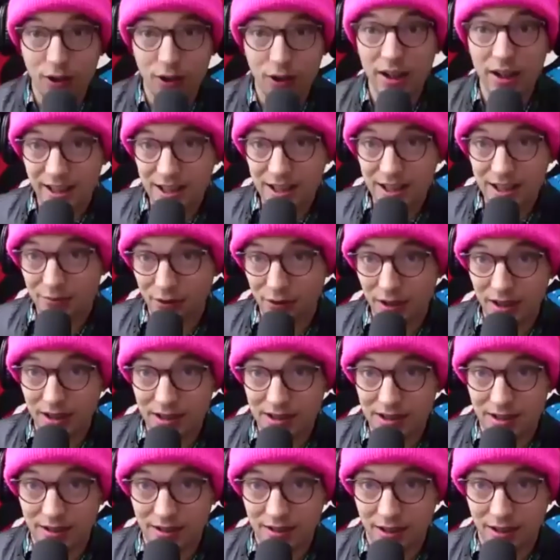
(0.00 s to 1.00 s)
is
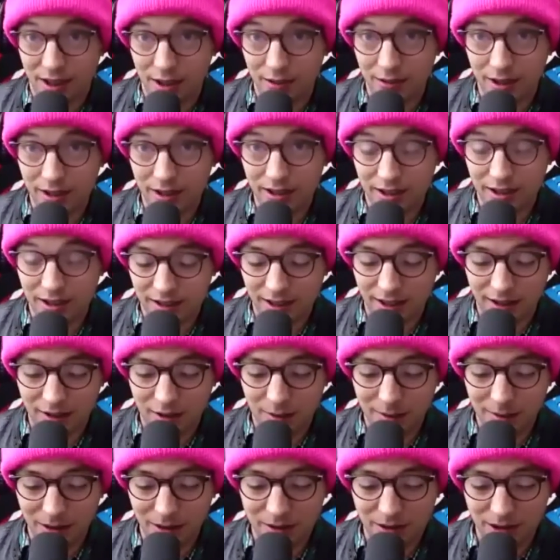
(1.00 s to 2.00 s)
freezing. All right. I don't know
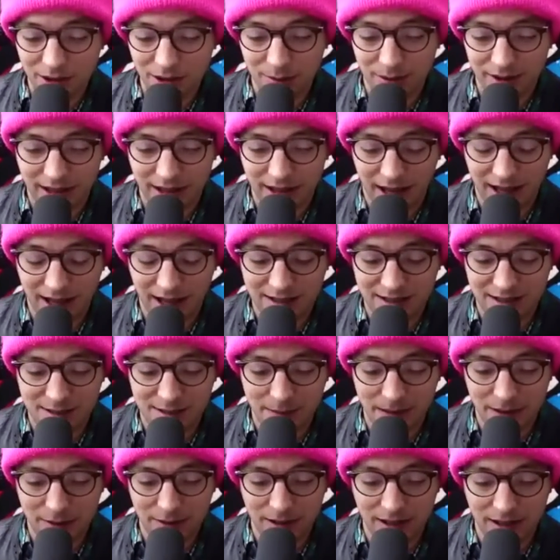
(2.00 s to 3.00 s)
about you in Texas,
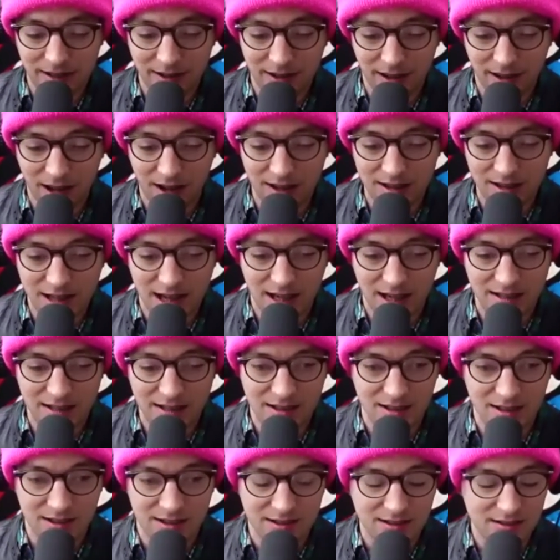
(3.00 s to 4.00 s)
but over here in Los
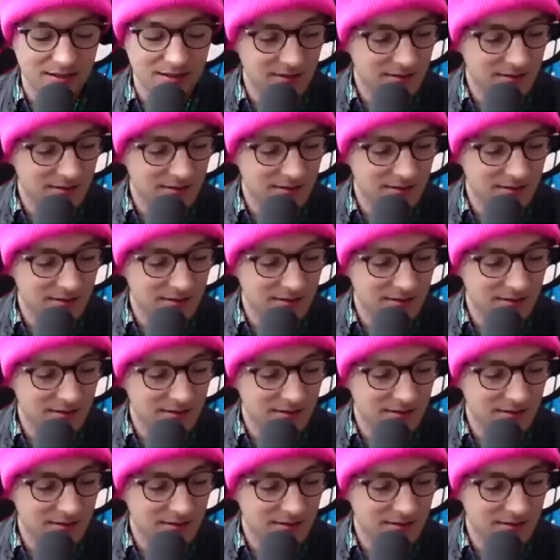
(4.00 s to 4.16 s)
Angeles.